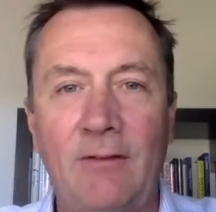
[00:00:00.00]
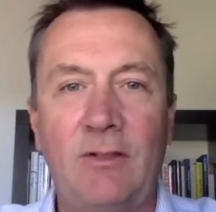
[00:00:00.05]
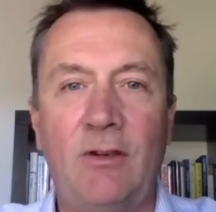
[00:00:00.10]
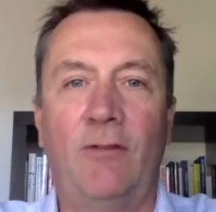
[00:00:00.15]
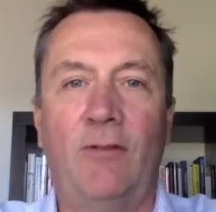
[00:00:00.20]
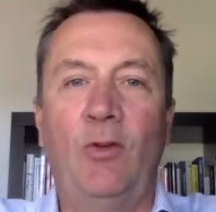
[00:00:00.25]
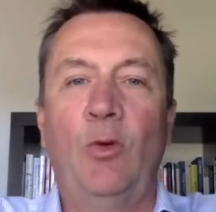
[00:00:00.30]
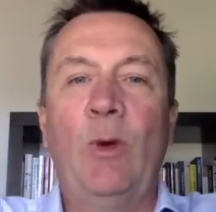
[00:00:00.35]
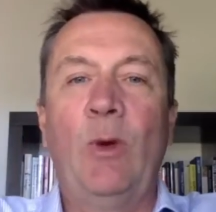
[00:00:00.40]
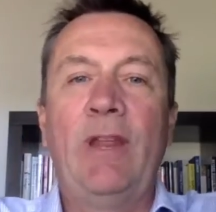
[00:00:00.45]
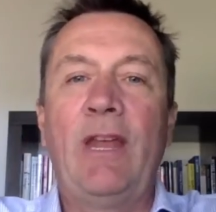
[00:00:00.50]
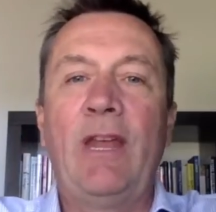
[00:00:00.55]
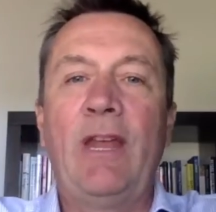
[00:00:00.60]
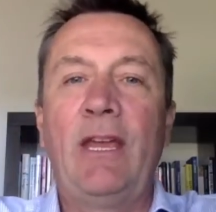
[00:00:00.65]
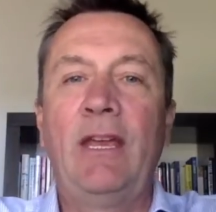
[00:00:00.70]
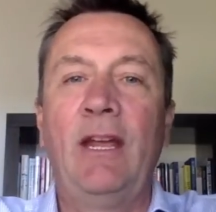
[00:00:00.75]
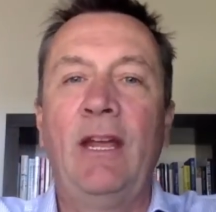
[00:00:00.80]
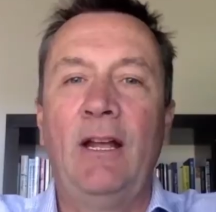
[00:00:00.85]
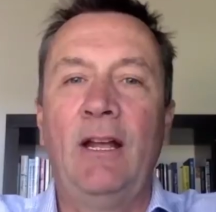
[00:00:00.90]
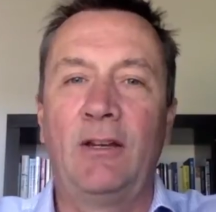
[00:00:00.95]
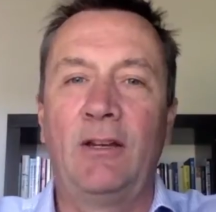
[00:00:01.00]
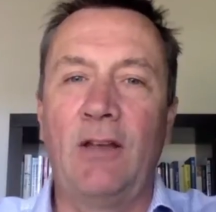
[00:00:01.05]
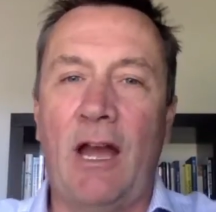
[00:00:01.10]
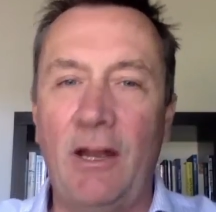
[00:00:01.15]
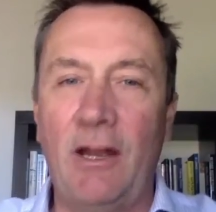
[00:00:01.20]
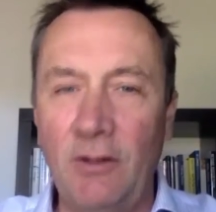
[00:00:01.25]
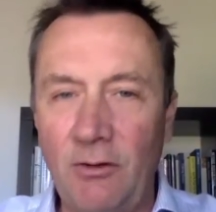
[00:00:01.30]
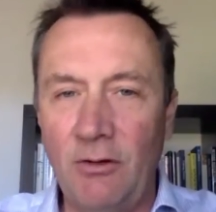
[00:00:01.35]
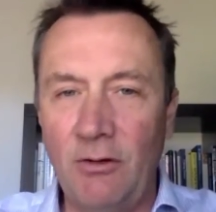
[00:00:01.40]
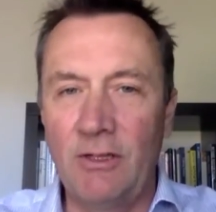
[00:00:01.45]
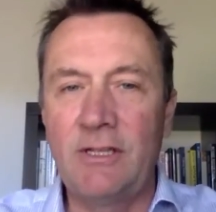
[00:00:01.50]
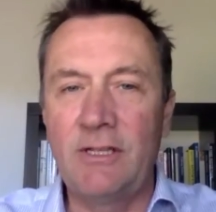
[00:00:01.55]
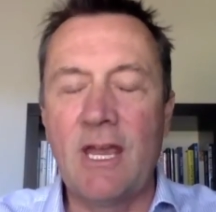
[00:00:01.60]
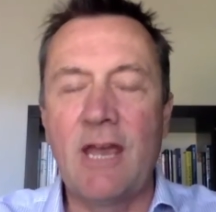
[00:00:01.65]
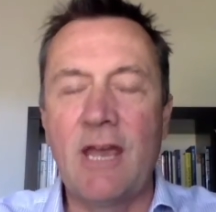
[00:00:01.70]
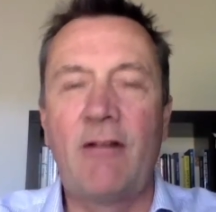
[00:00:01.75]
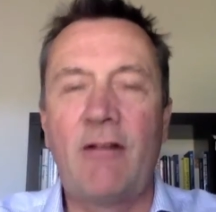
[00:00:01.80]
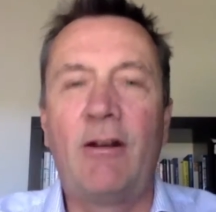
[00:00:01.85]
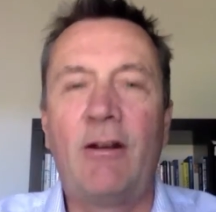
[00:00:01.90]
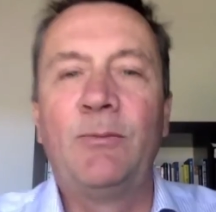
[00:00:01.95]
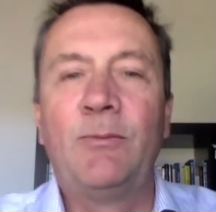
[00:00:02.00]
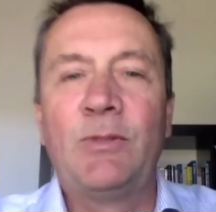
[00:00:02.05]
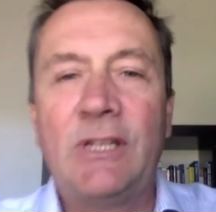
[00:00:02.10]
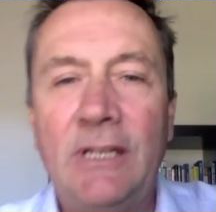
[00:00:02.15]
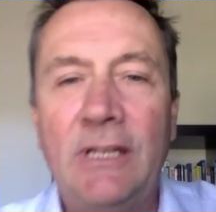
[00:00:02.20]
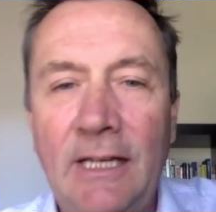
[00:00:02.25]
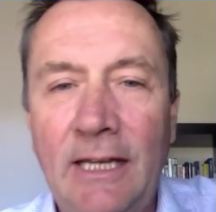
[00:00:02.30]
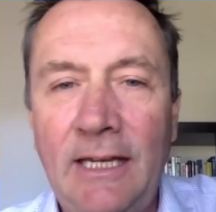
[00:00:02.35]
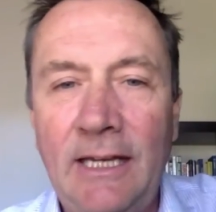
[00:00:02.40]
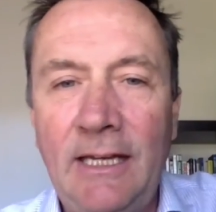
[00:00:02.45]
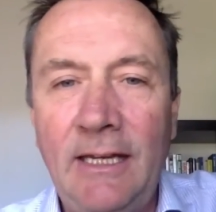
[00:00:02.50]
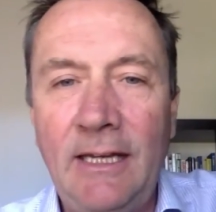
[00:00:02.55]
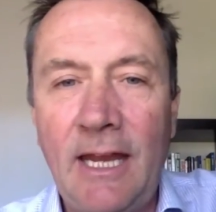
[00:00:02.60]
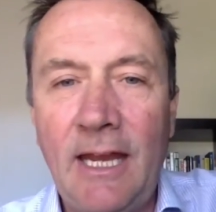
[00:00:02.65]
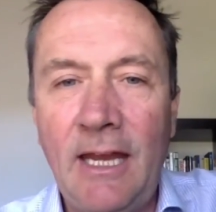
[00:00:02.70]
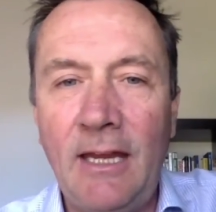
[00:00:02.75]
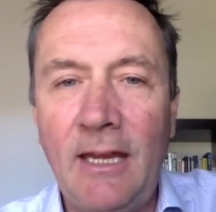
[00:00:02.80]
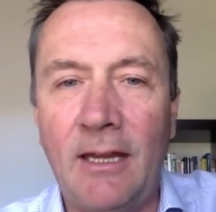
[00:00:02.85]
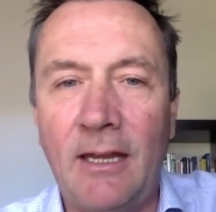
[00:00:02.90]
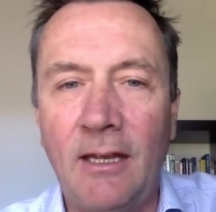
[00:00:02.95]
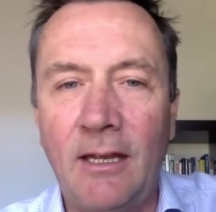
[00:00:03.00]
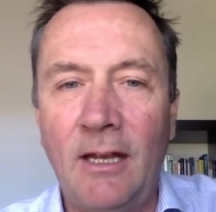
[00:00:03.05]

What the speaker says: of, or when they uncross their arms and lean in,